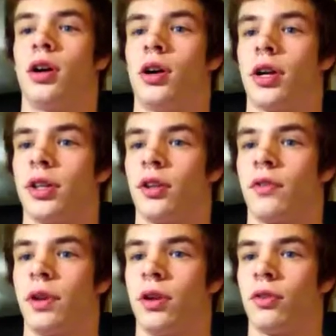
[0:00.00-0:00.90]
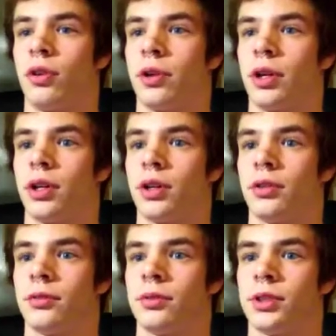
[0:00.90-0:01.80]
Alright, this video is going on
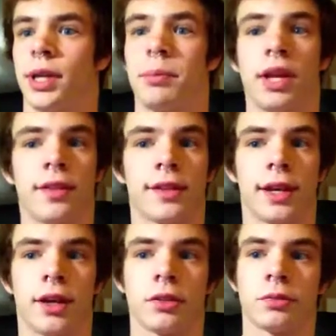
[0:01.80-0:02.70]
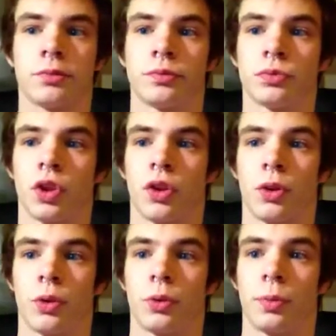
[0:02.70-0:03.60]
10 minutes now,
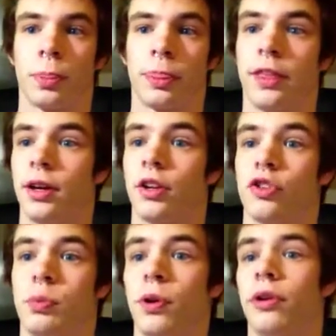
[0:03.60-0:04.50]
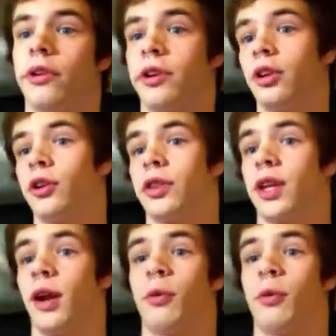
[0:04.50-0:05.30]
so the spoiler alert that I